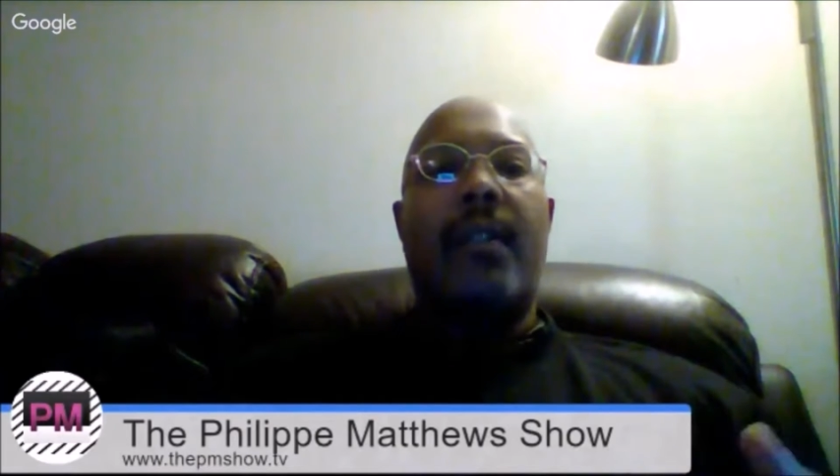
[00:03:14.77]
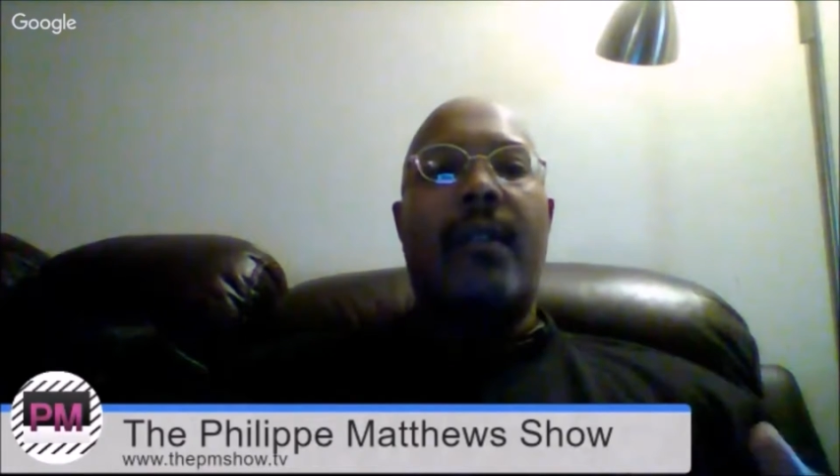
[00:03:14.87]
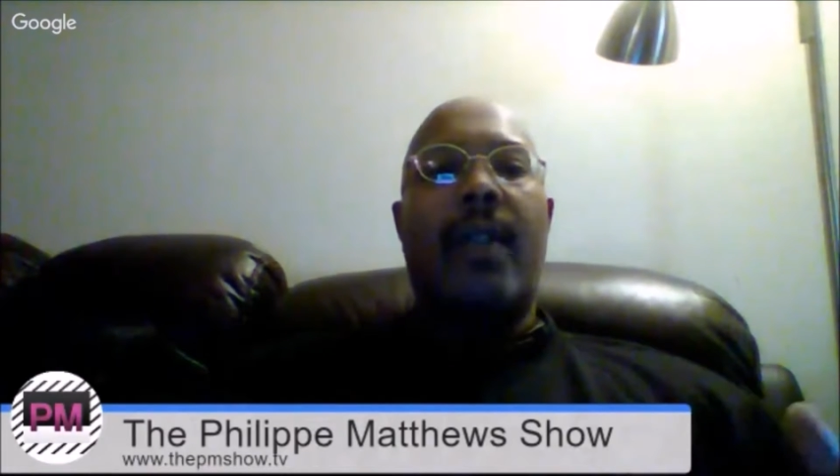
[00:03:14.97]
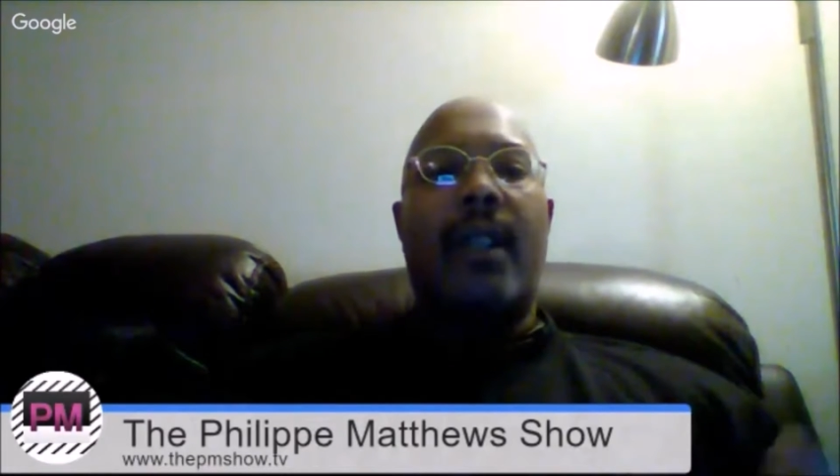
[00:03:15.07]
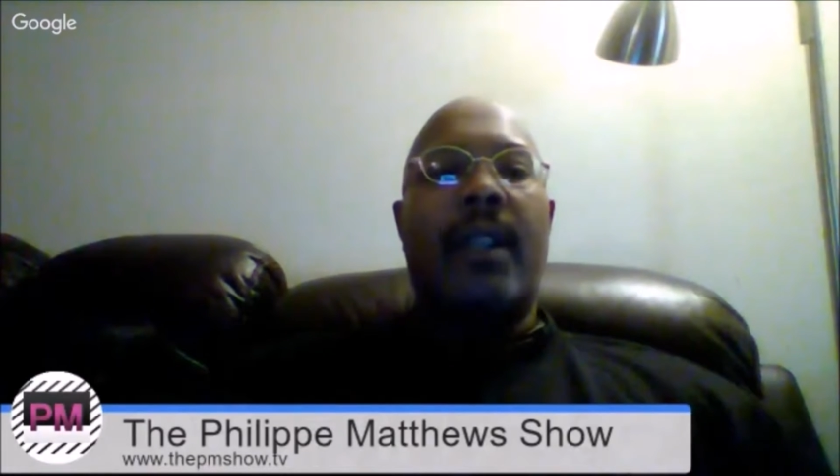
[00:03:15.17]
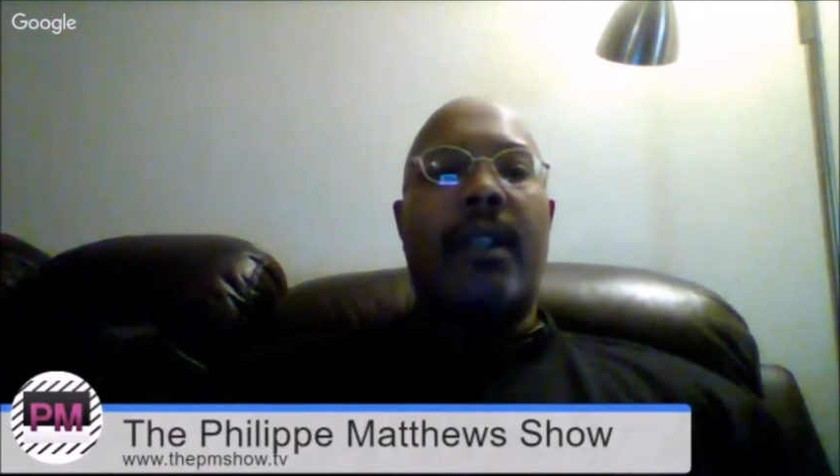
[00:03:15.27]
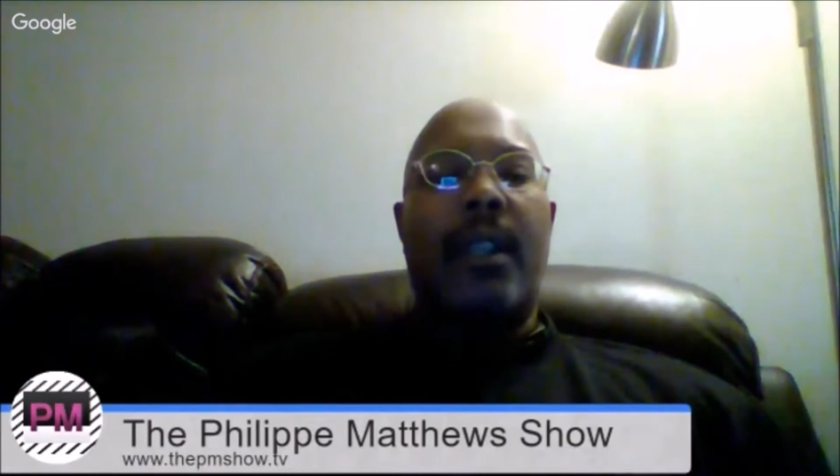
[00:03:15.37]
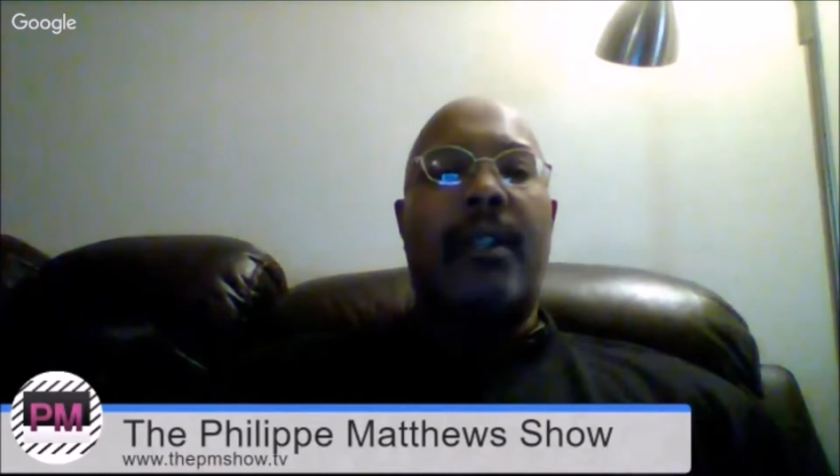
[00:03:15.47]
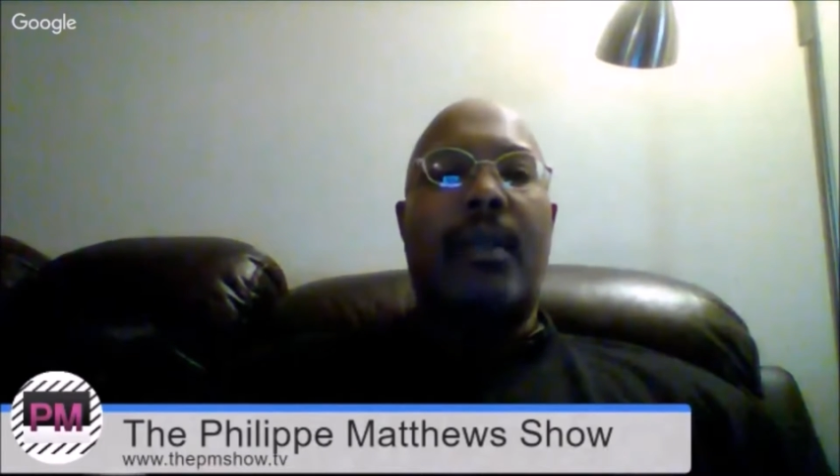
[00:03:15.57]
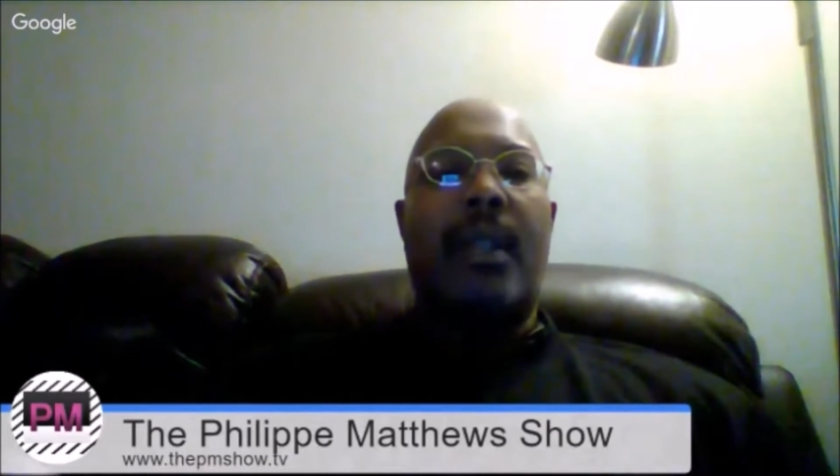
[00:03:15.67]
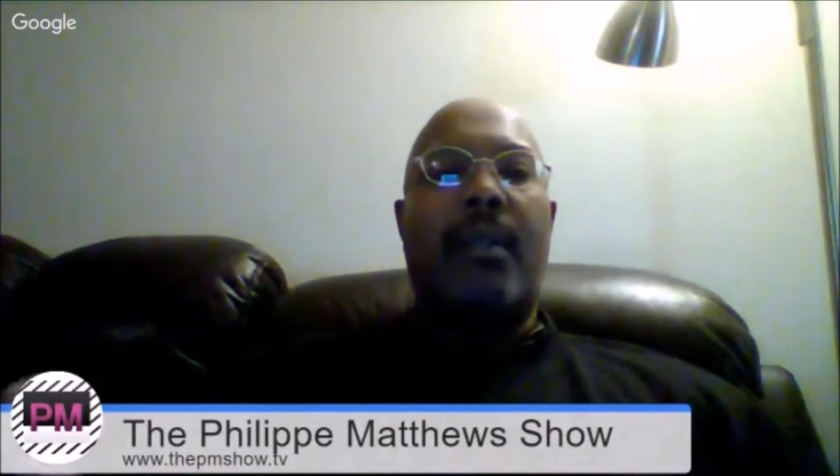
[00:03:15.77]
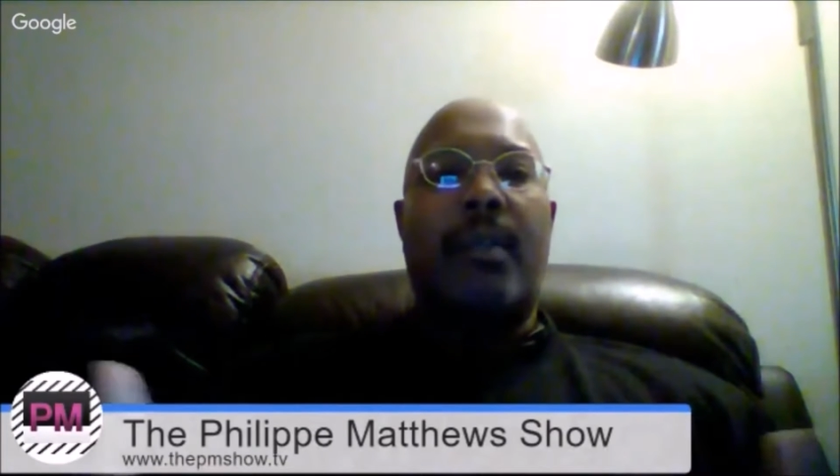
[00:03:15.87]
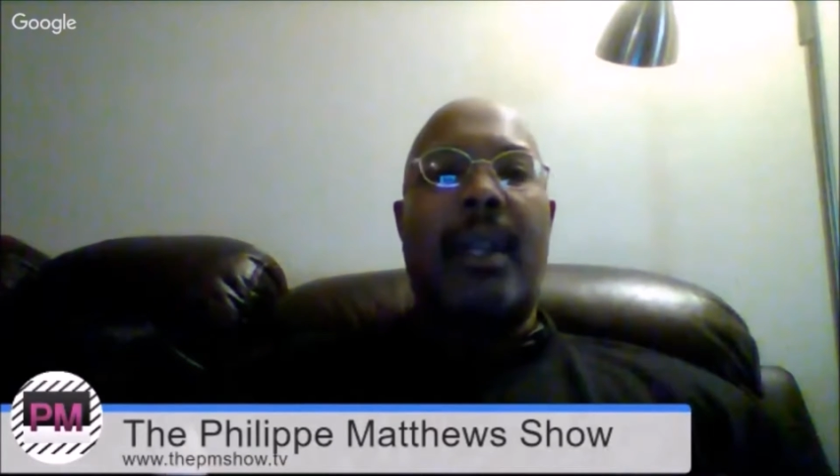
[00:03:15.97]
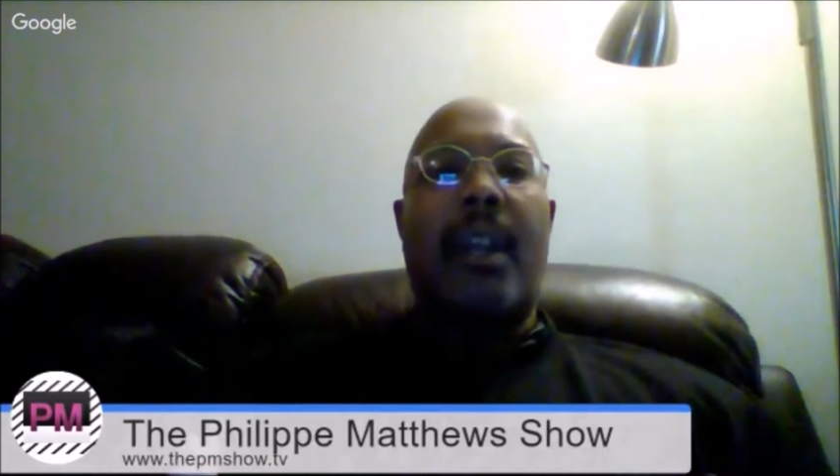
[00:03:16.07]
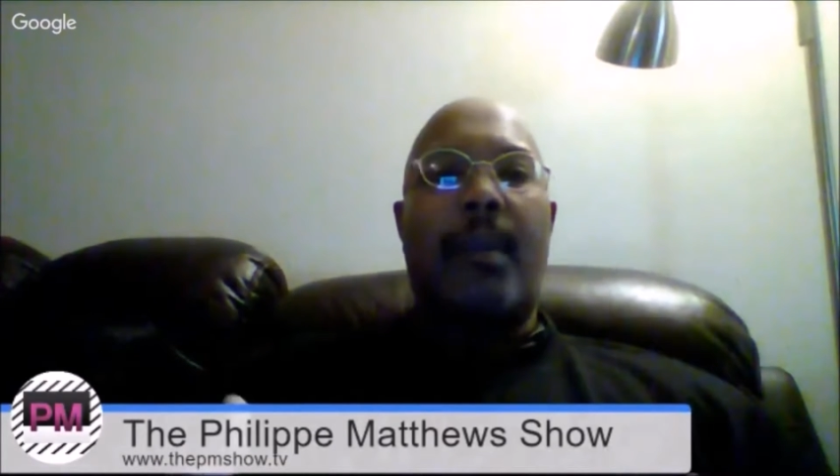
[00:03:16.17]

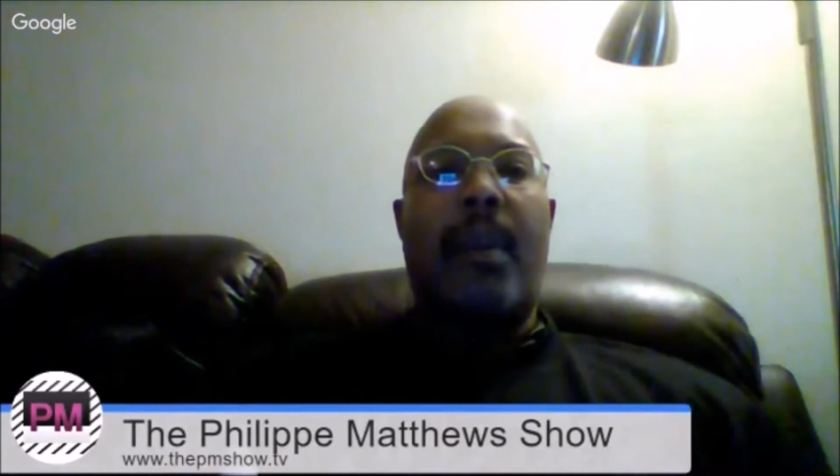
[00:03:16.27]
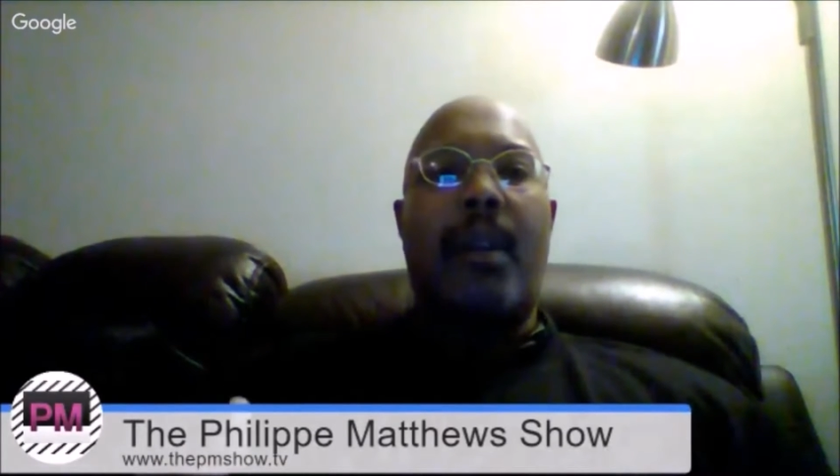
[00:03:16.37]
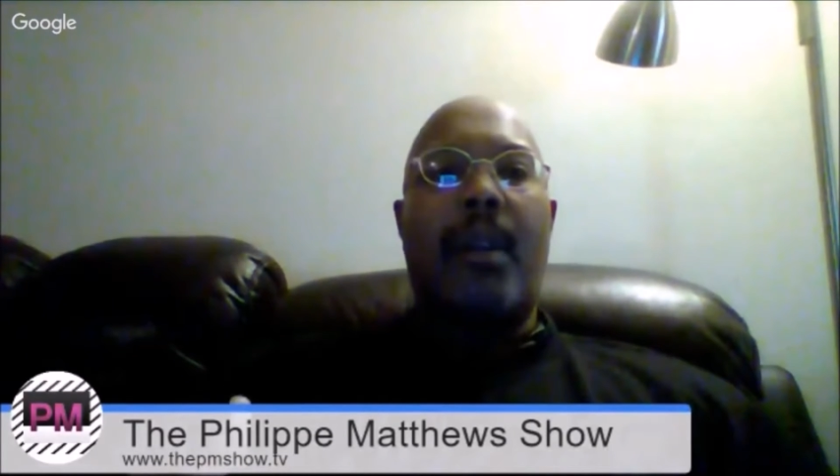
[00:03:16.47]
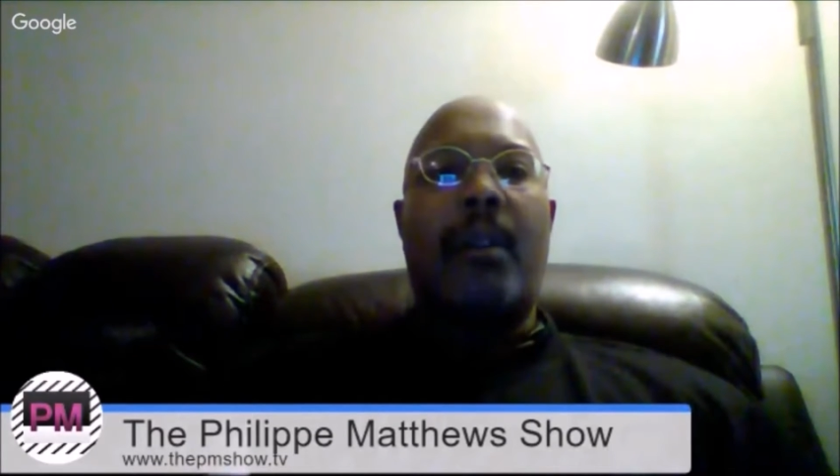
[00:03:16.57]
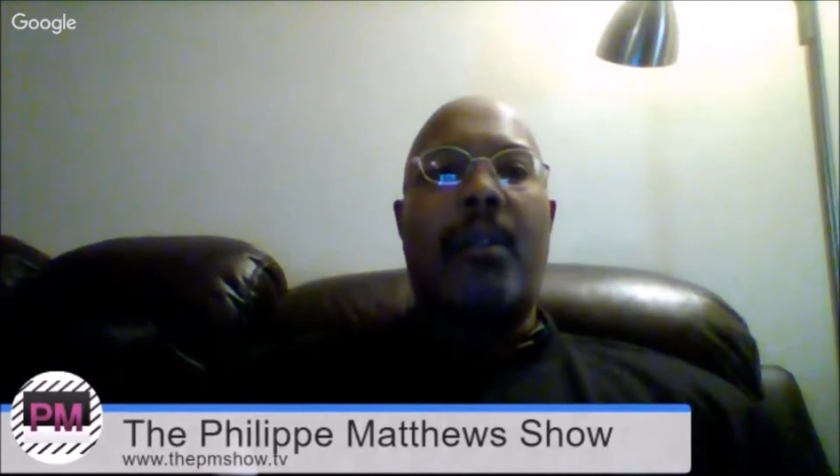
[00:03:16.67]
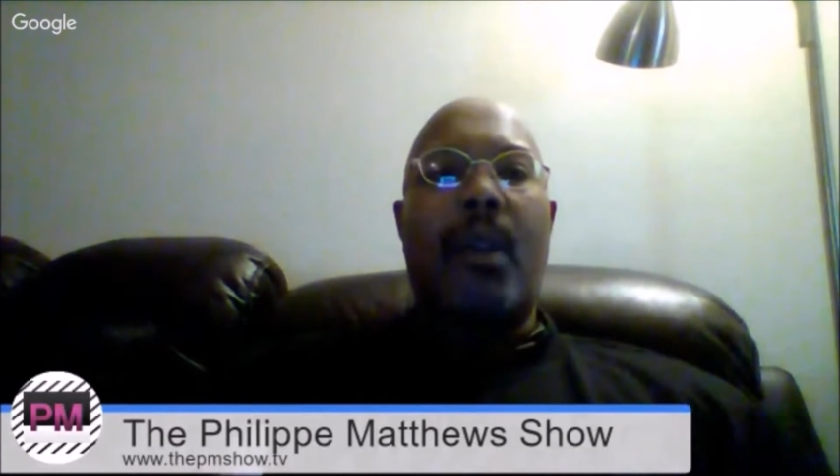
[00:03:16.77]
let's play our part,